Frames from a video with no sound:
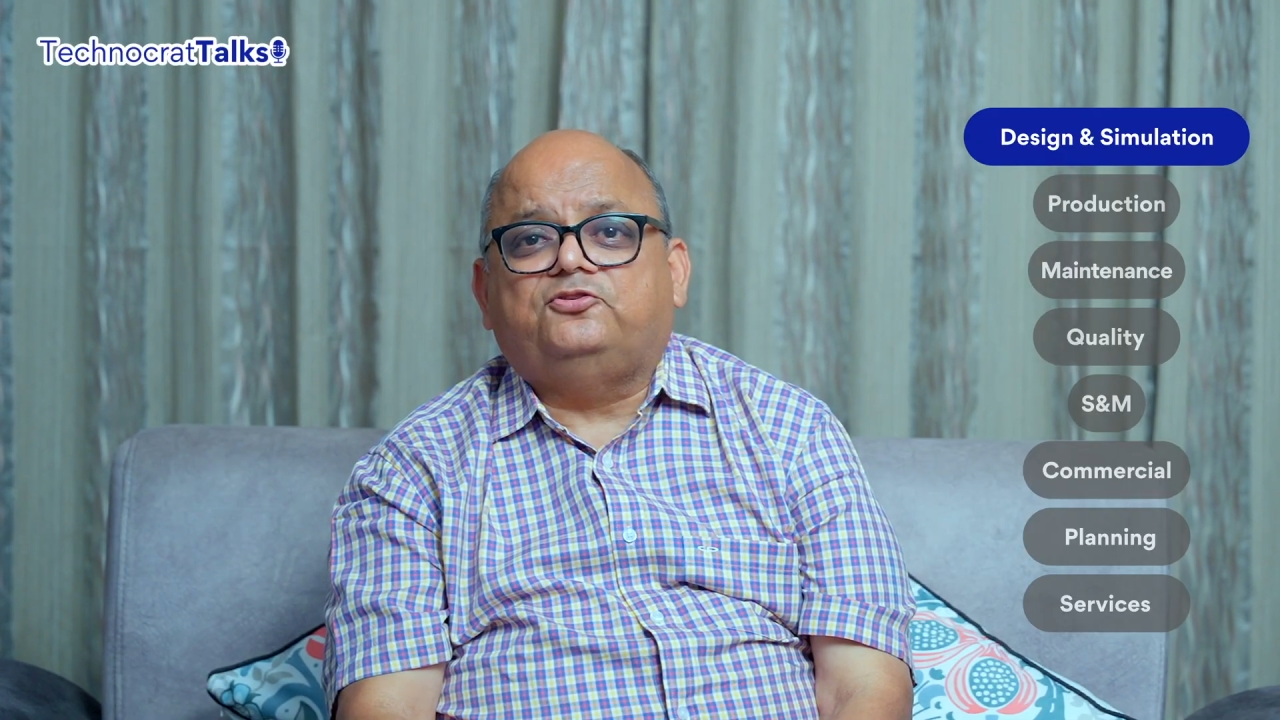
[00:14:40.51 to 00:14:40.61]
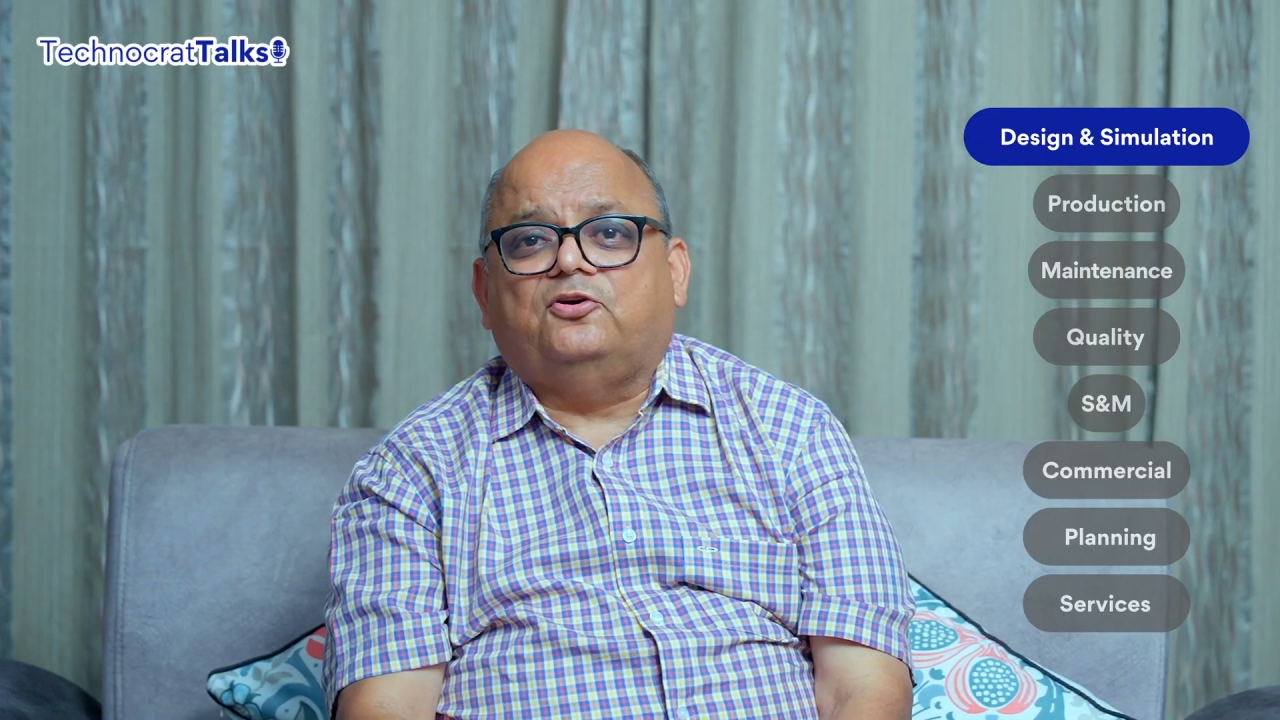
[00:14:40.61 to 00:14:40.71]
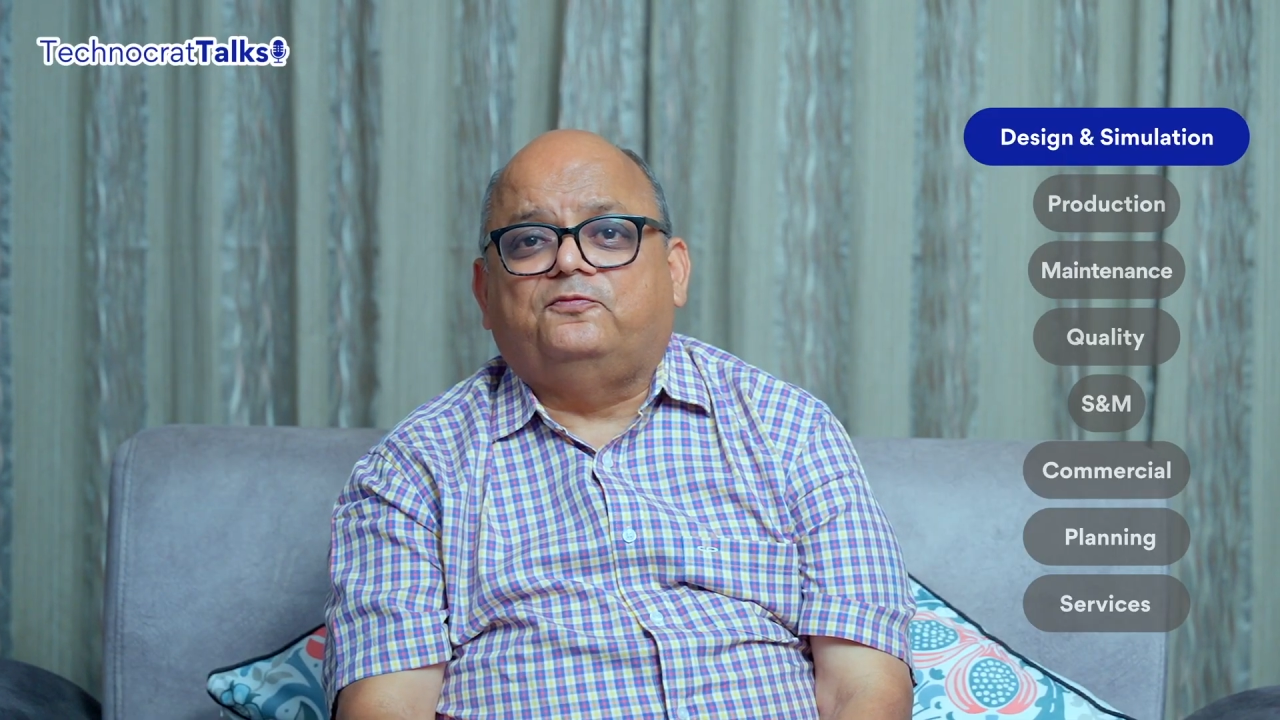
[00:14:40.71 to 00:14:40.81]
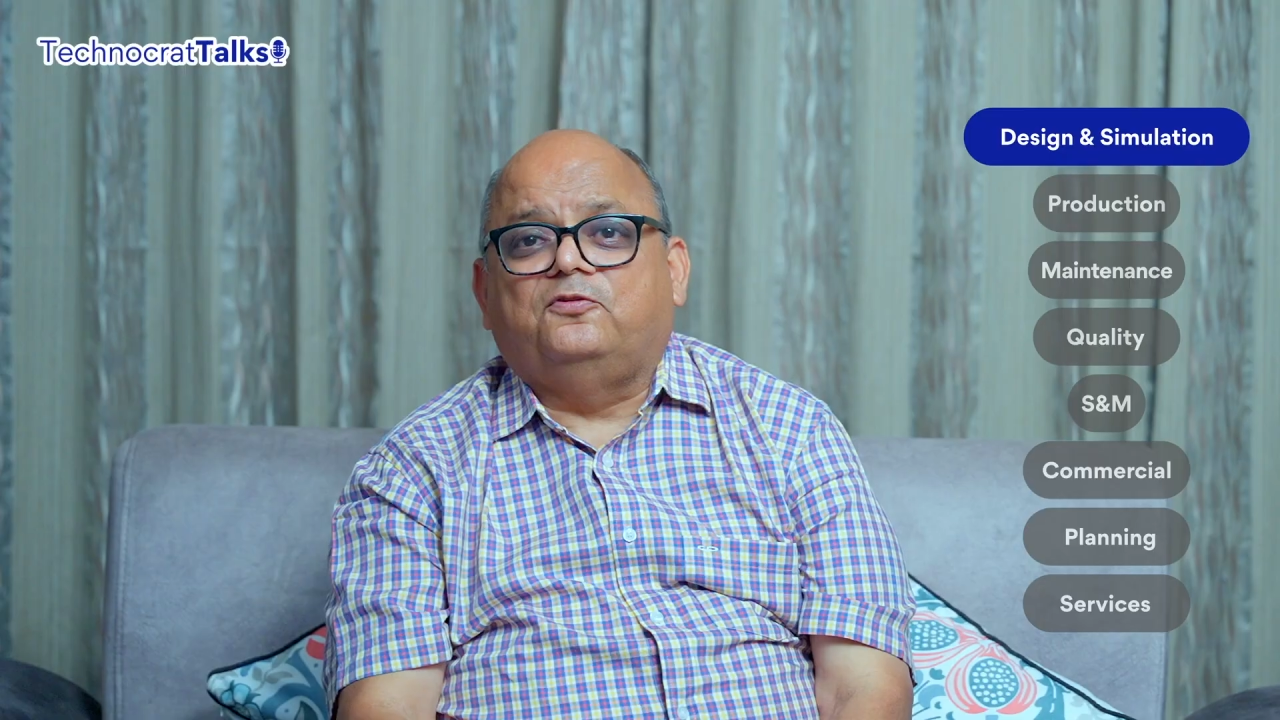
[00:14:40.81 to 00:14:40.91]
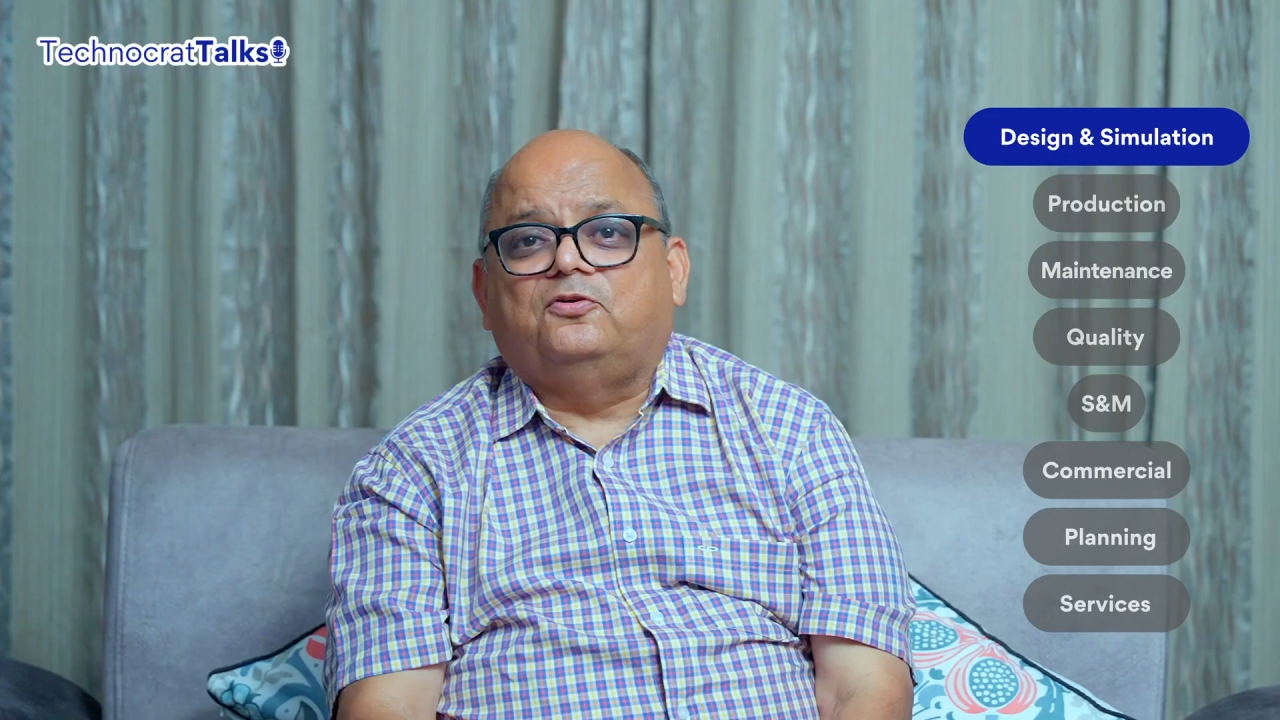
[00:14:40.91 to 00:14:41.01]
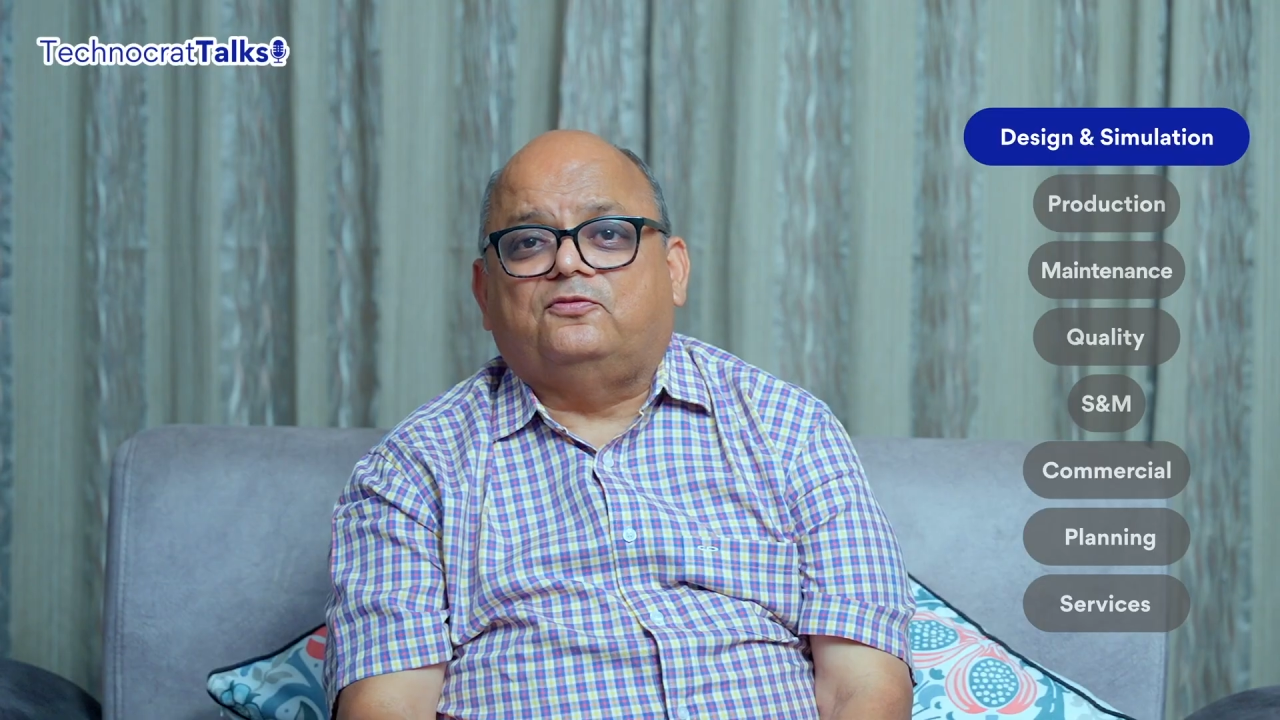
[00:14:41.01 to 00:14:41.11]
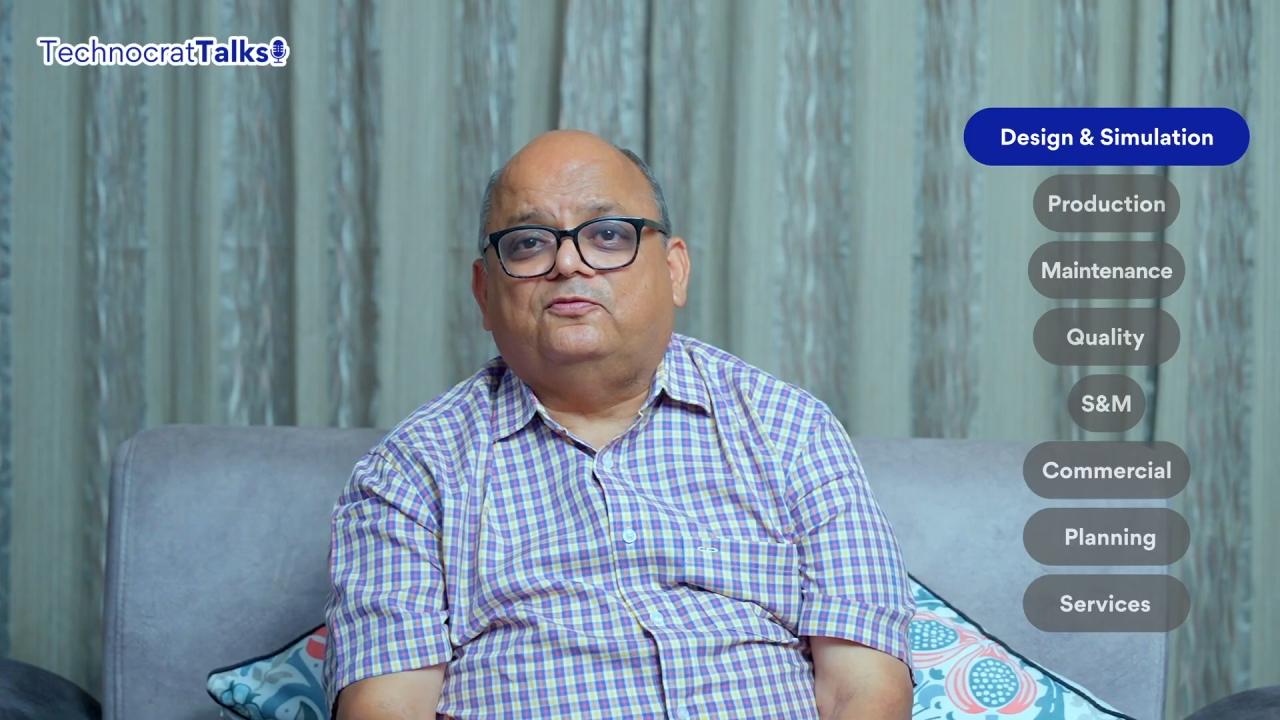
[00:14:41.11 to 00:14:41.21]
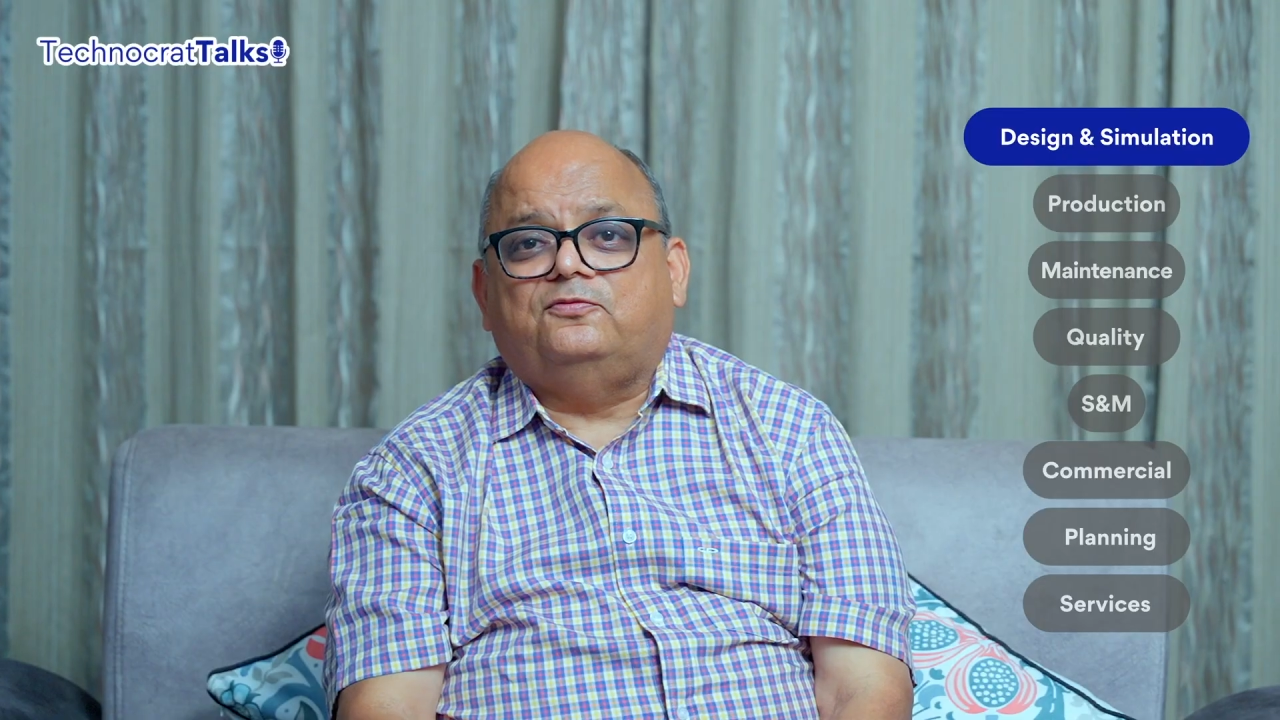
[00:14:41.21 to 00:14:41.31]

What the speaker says: shop floor